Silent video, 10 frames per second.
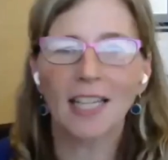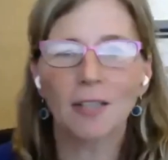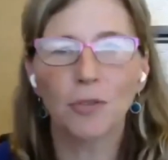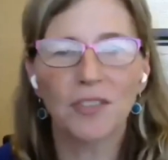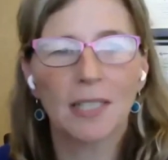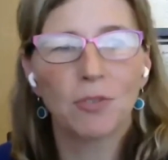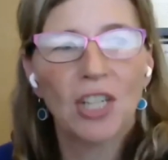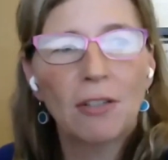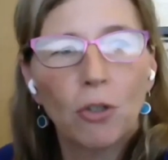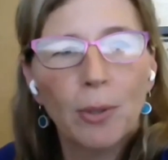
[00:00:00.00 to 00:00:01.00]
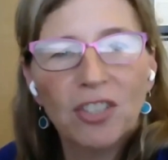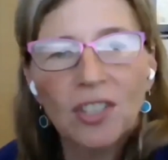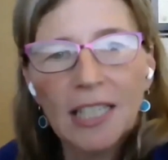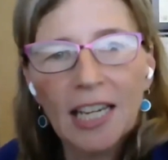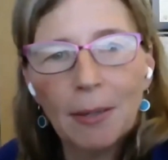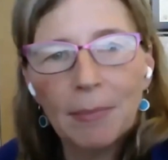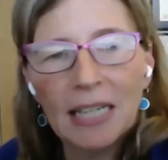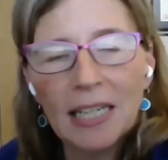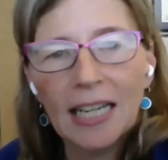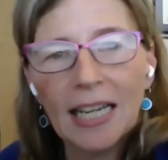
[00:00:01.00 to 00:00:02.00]
I'll move to some general questions that came
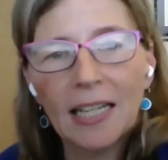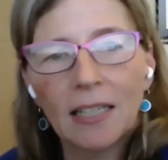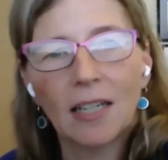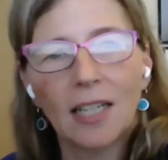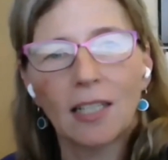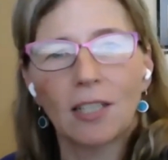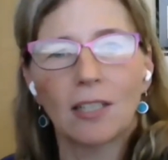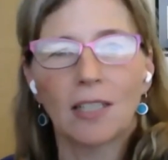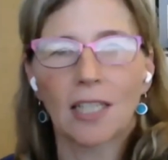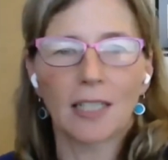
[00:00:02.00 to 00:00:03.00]
in. And again, I'll,